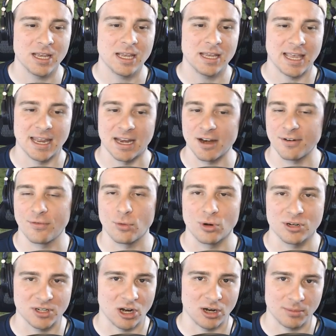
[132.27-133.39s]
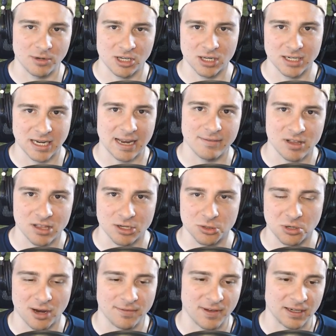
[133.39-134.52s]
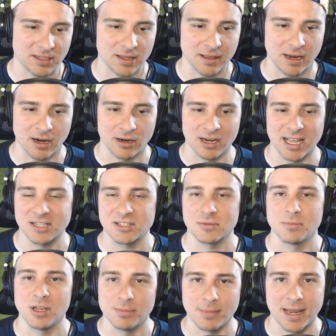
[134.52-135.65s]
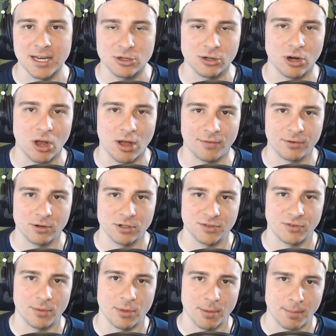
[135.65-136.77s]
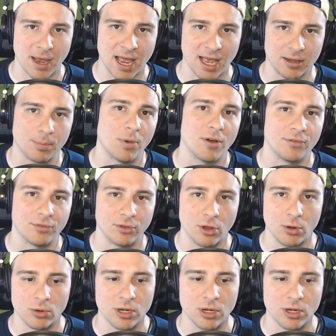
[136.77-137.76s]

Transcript: he had Air Force, Army, Navy, the trifecta there. He had some mid-major offers from the MAC, Buffalo,